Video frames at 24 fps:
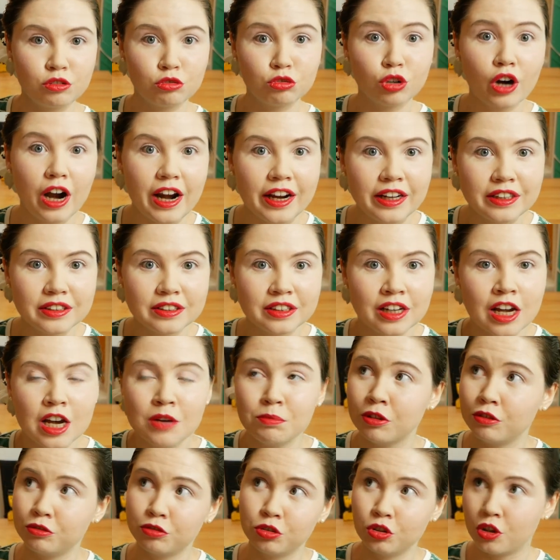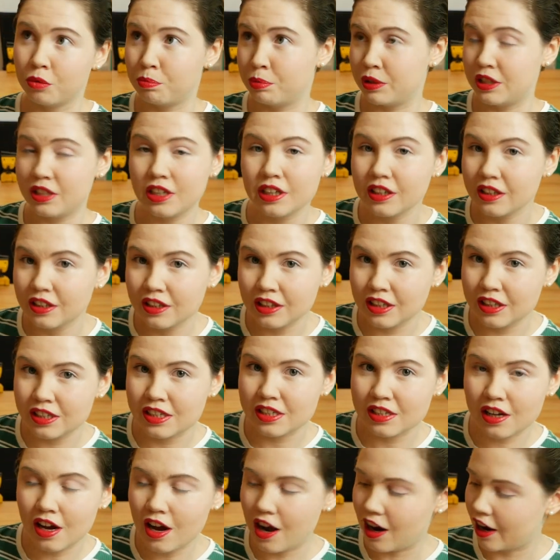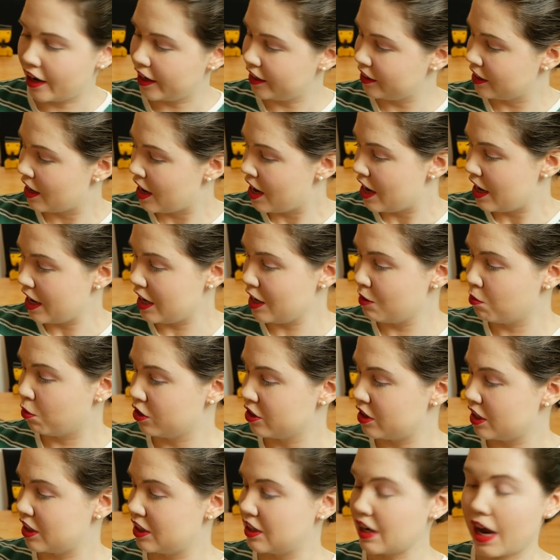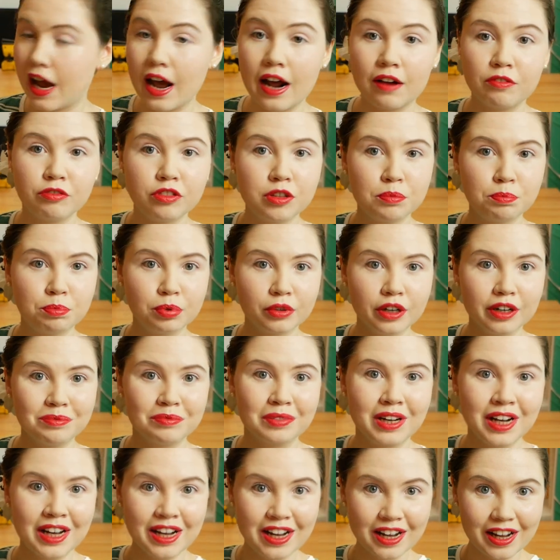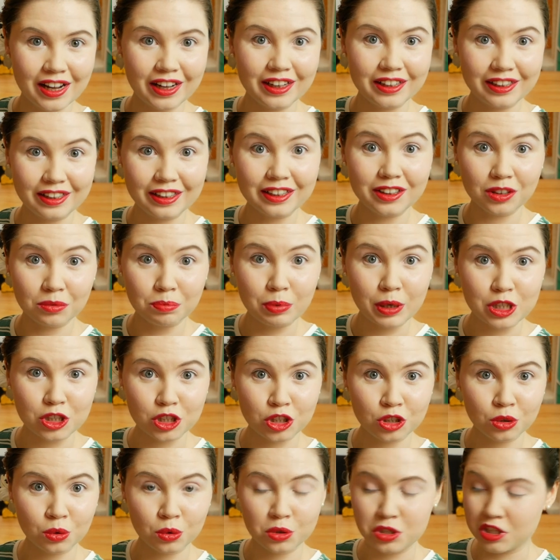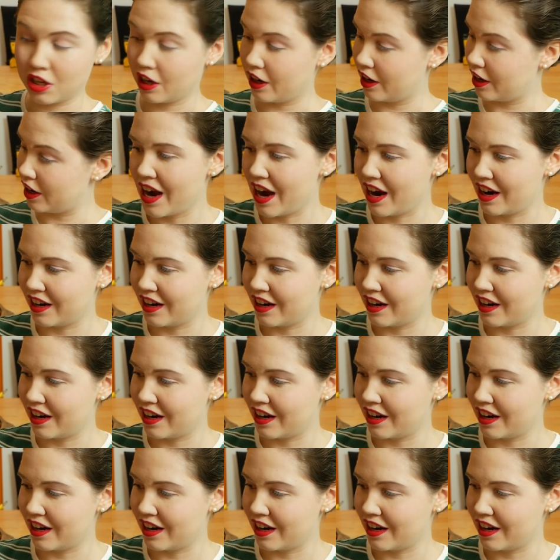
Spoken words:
is great, but for a particular design, he wanted to have the brim a little bit shorter.